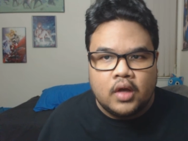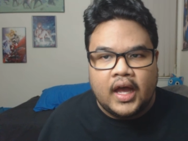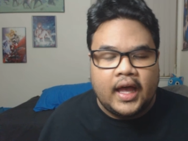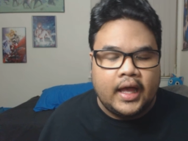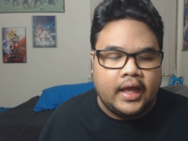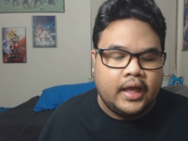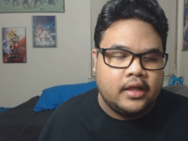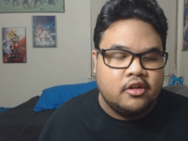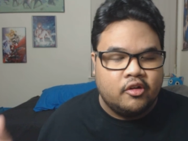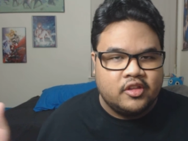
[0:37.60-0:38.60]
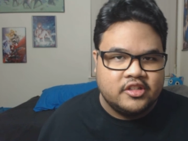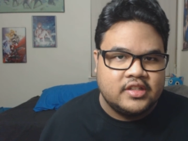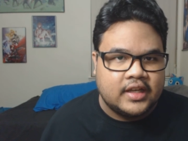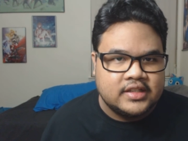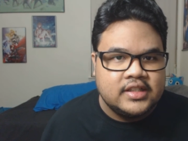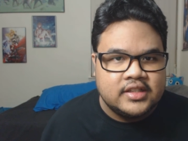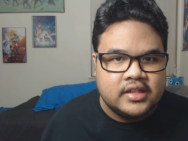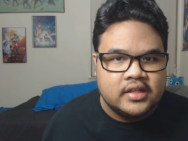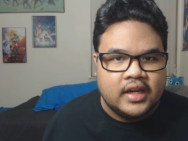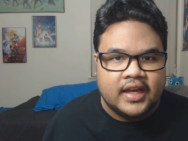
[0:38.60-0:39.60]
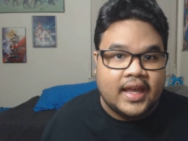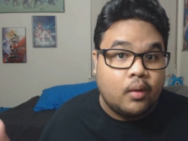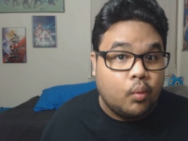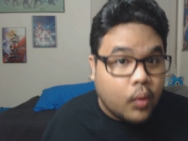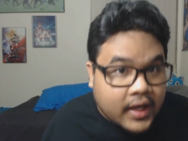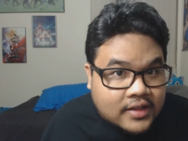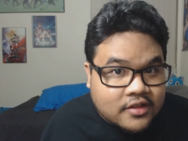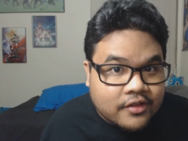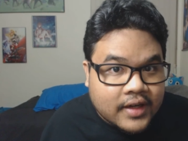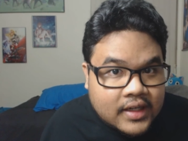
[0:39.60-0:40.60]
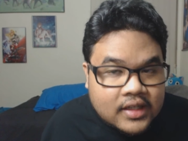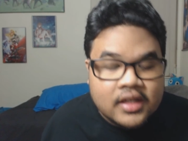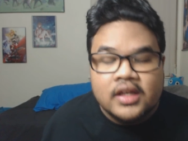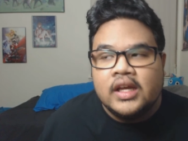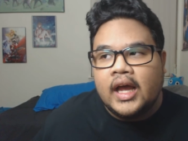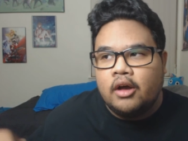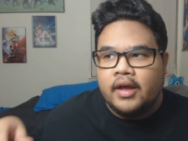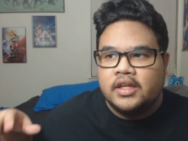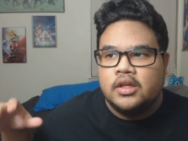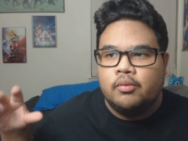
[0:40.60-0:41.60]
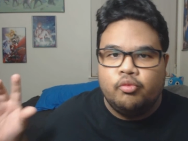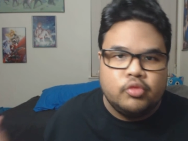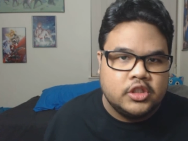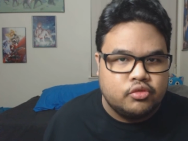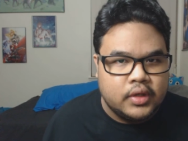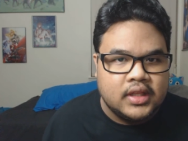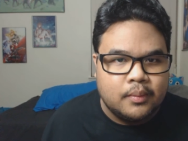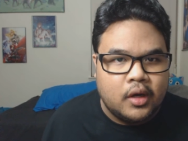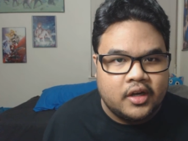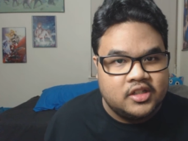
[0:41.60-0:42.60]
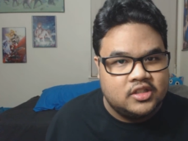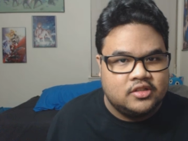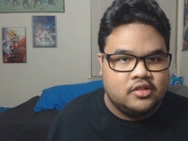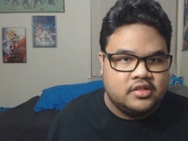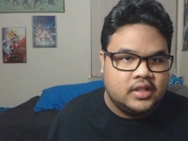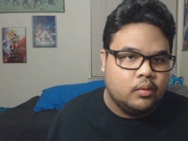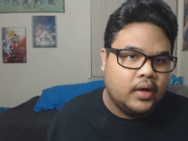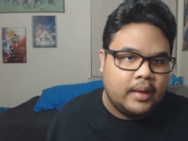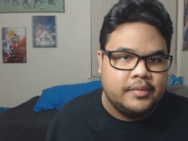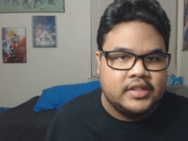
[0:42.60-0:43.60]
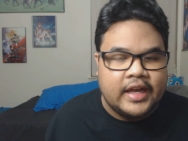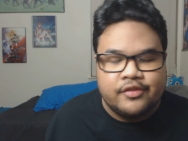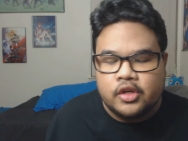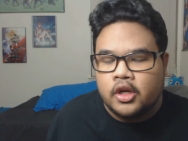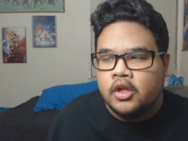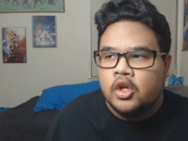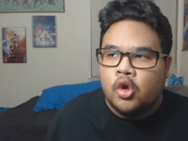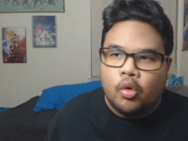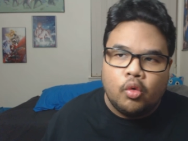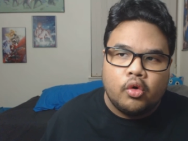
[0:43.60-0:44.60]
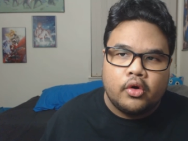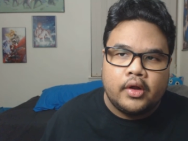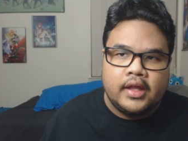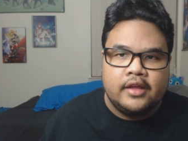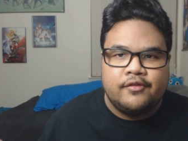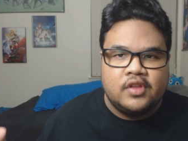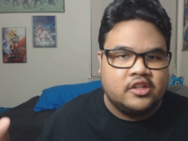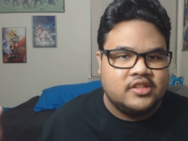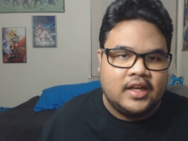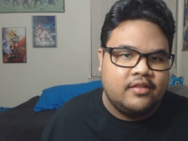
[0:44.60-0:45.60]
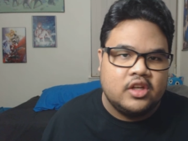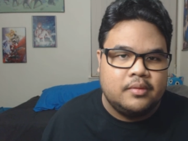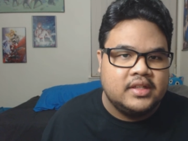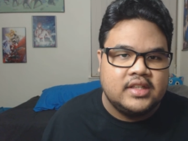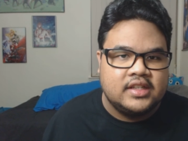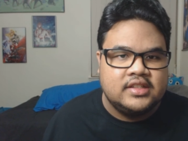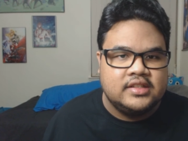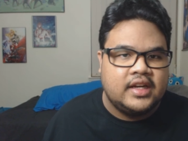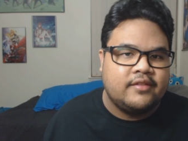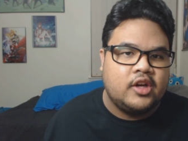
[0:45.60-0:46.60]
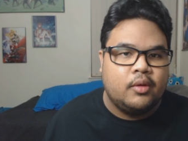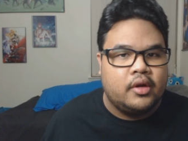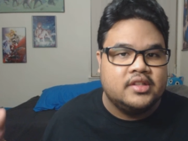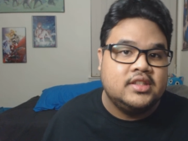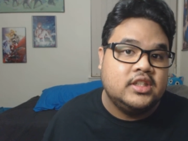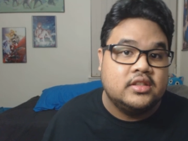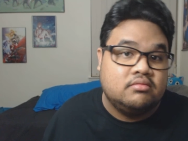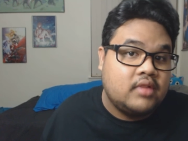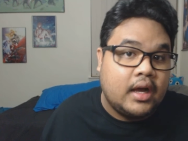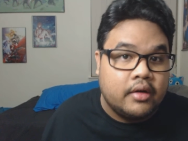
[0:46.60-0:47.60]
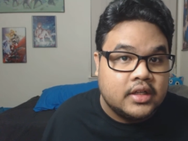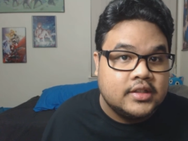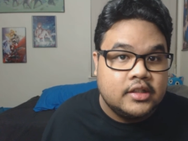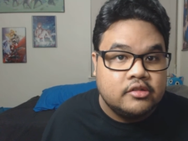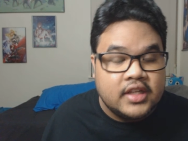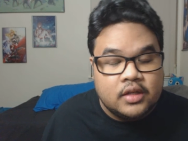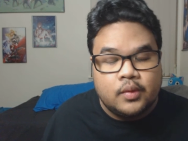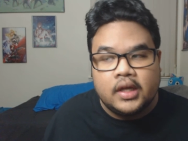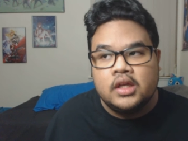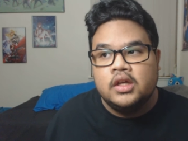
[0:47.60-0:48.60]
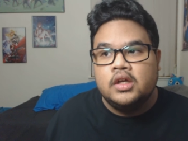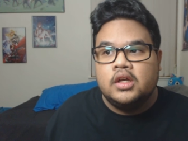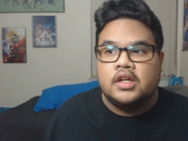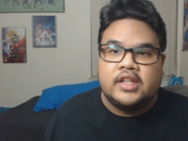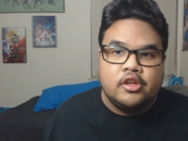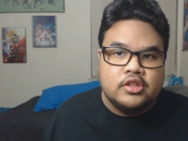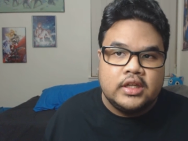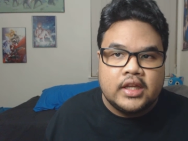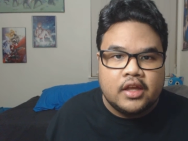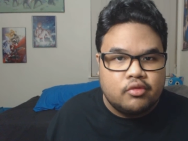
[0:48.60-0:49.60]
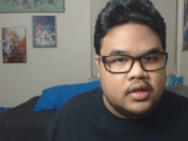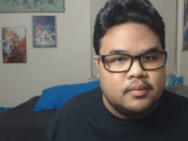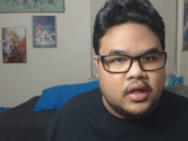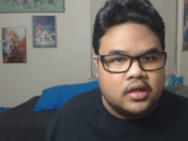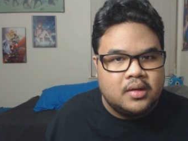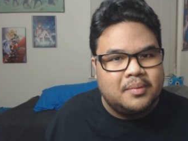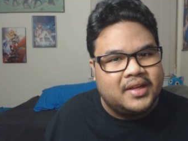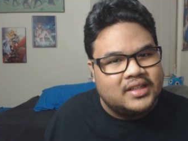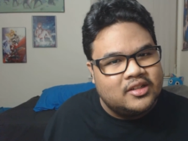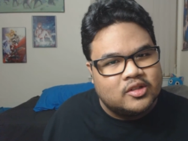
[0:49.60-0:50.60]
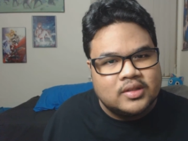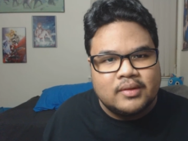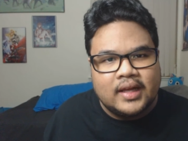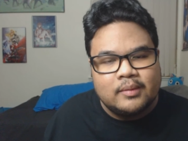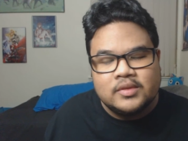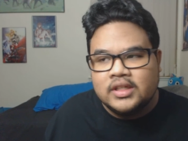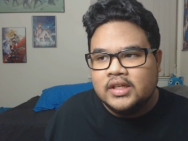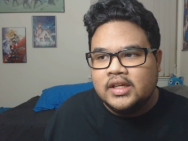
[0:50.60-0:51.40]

I, you know, there's a second season and I can't wait already, I'll end up just reading the manga just to see what happens after. Or if there's not even going to be a second season after, I want to see just how it continues anyway. Because I usually like reading manga, but you know, sometimes